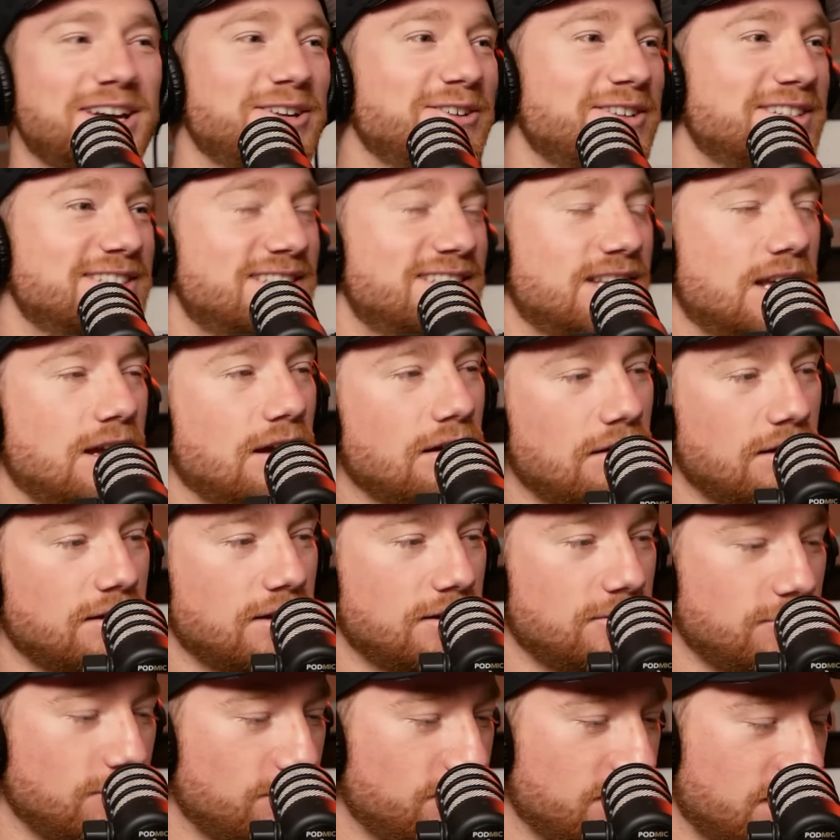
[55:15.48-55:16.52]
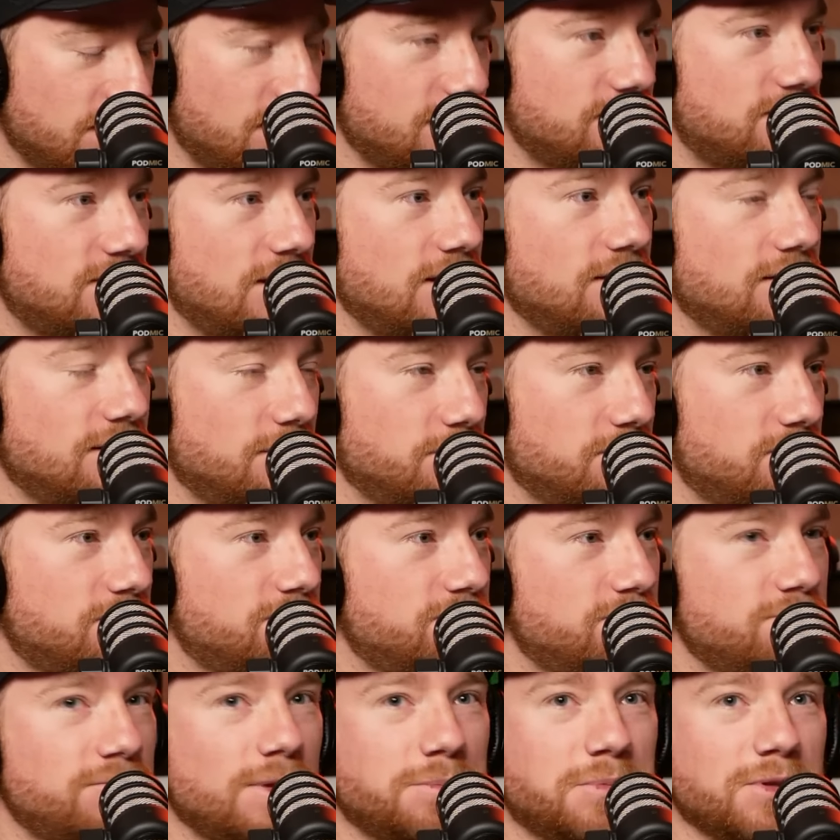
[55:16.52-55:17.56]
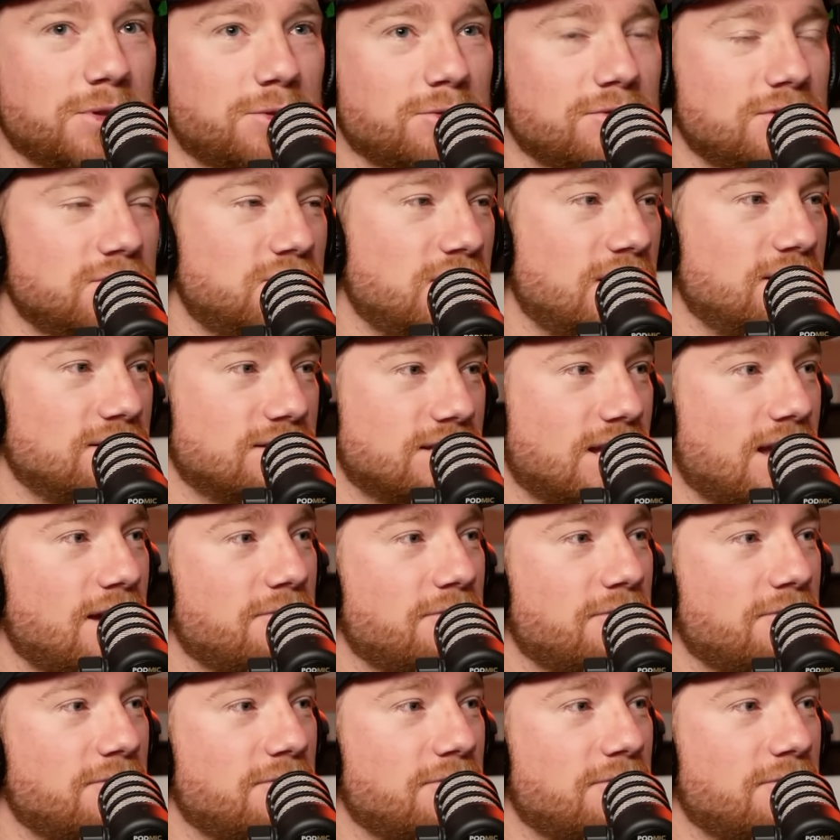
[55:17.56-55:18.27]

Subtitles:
veterans, like, oh, I don't know what channel. I'm flipping through the channels.